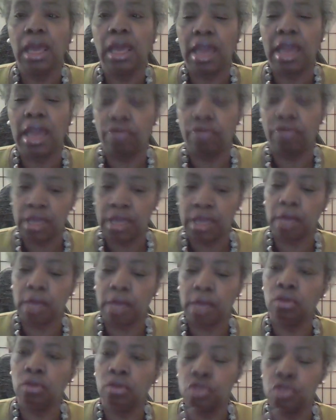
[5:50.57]
And
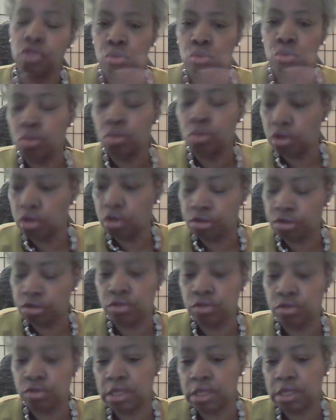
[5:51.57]
then do your
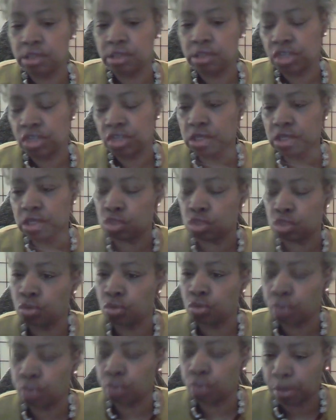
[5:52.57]
due diligence
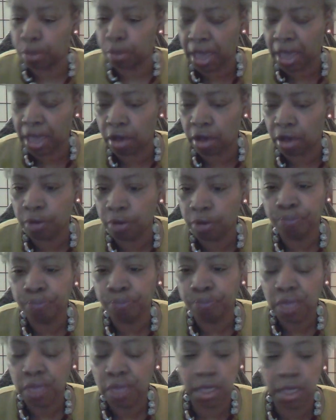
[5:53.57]
to repair
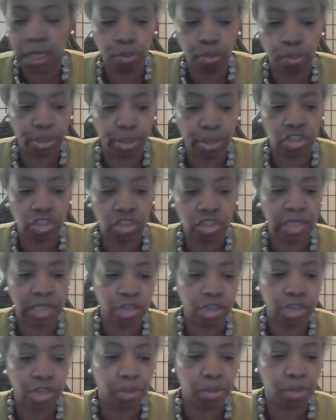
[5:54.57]
any breaches
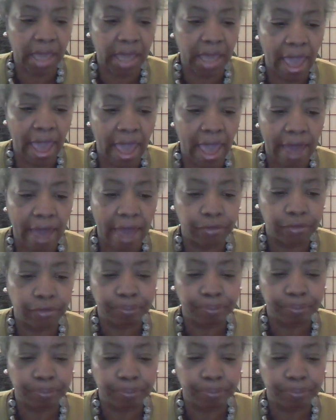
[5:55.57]
that you may have.